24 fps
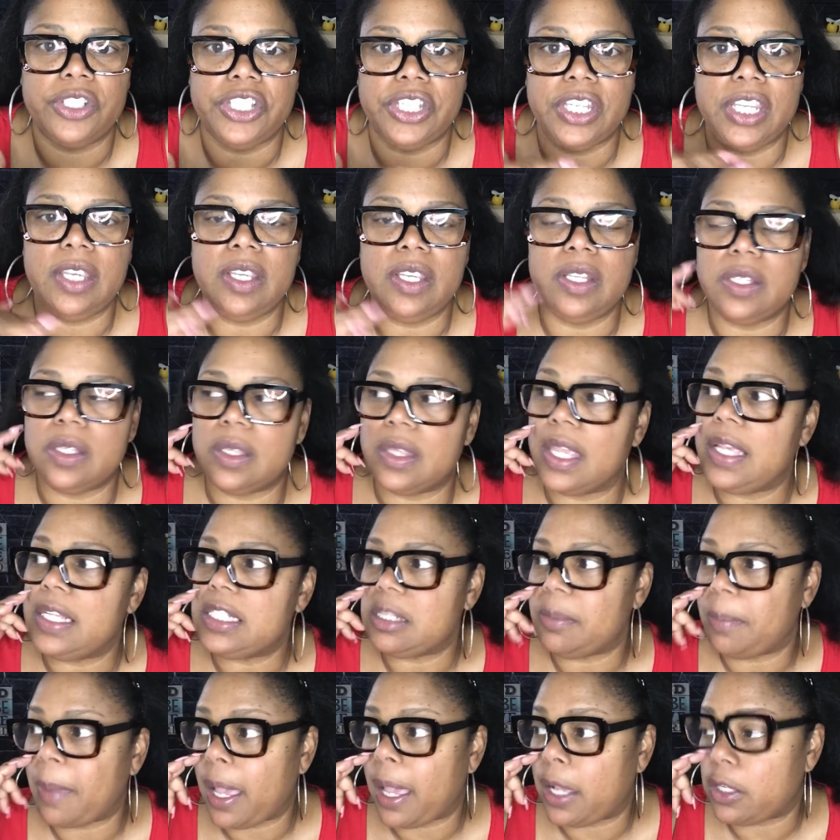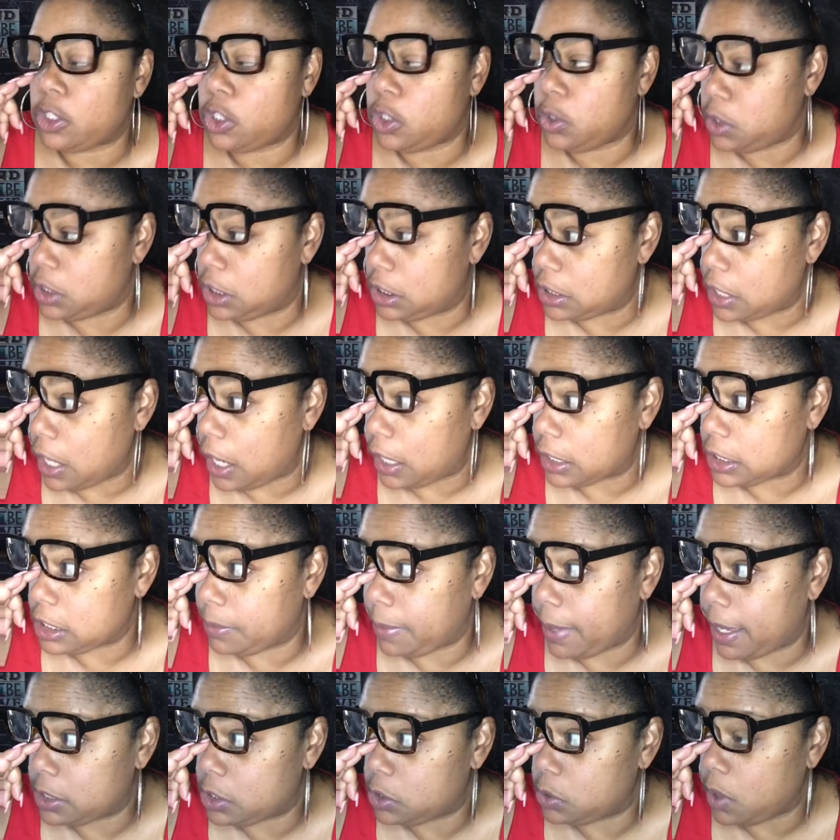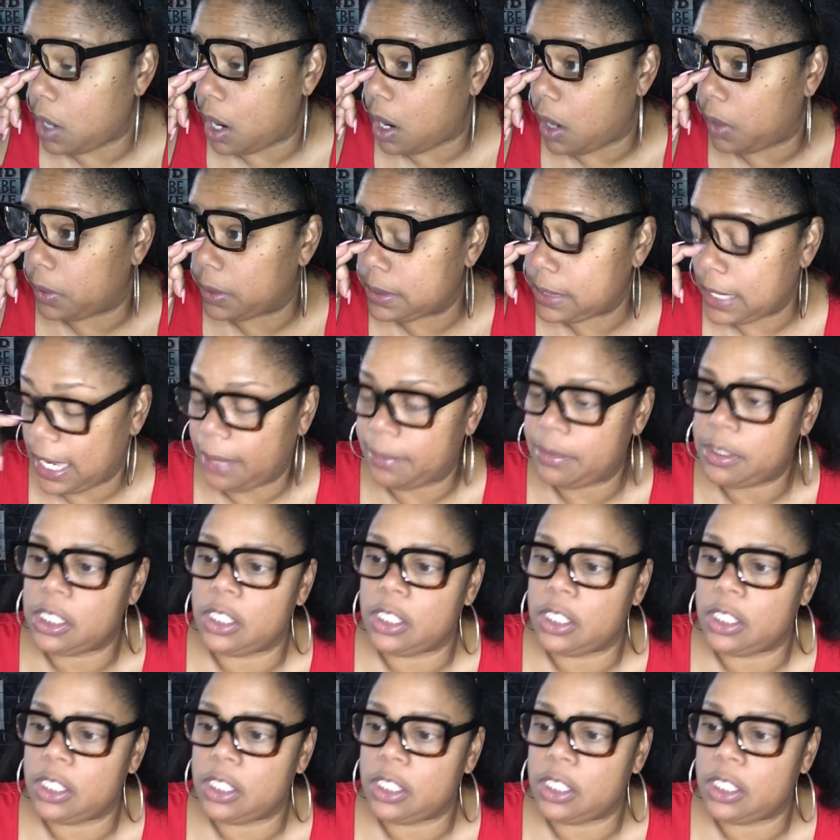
She thinks about you, she talks about you all the time,